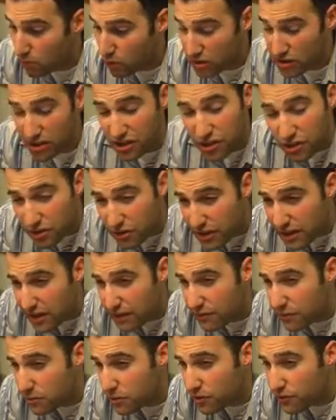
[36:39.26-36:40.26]
More
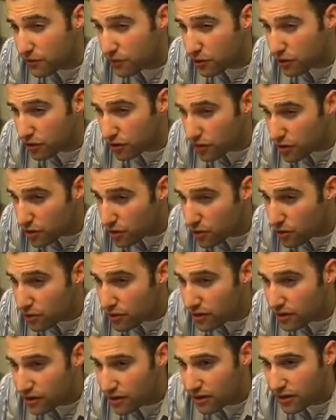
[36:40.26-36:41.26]
security for your
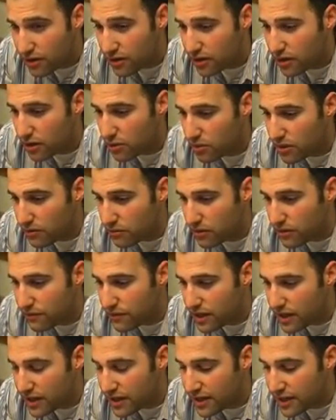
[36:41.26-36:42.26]
code. You know,
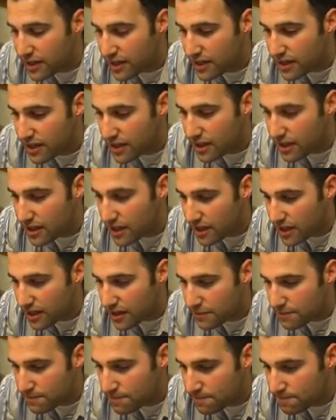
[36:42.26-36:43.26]
we've done
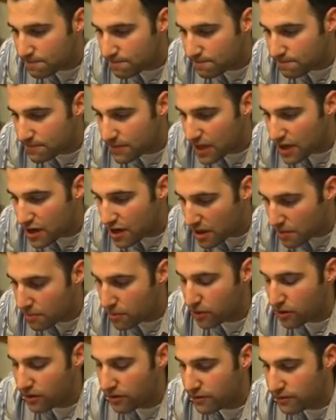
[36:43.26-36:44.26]
a
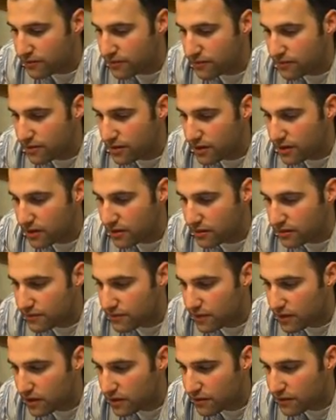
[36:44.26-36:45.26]
number of
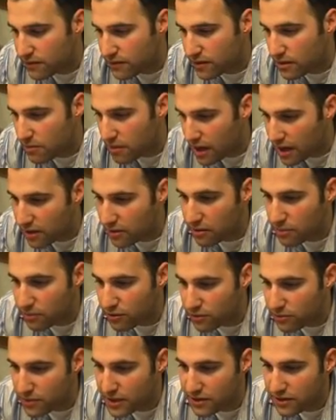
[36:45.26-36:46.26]
compiler
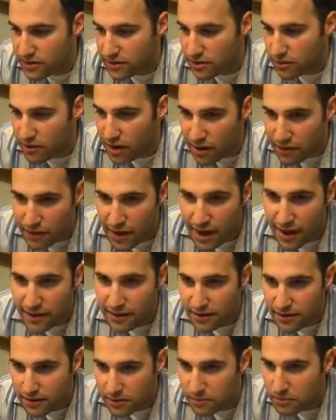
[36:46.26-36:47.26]
improvements around
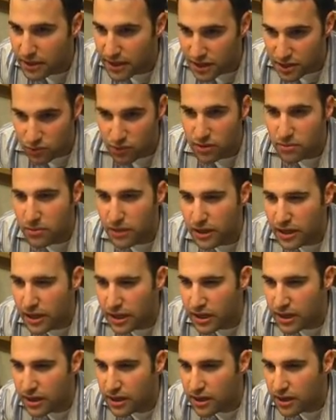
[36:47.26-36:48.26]
that. Biggest one
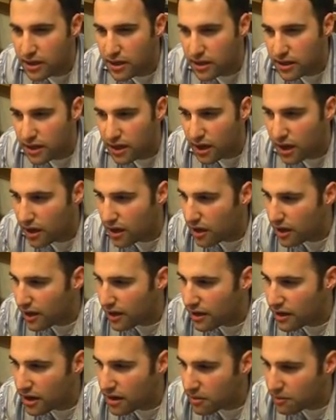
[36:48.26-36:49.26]
being,
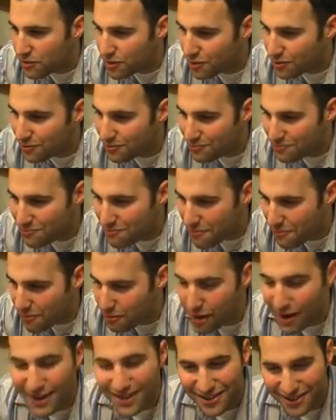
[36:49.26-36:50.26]
and I'm sure
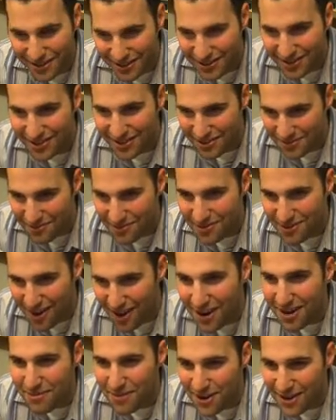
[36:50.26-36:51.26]
Brandon should
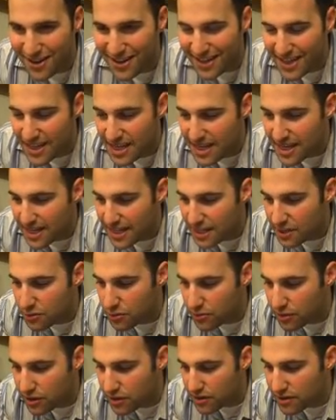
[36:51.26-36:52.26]
talk about it, is
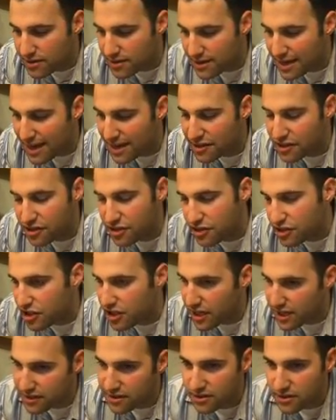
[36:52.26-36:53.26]
what we call the
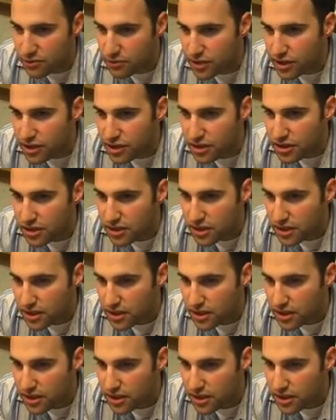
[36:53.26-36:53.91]
/GS switch.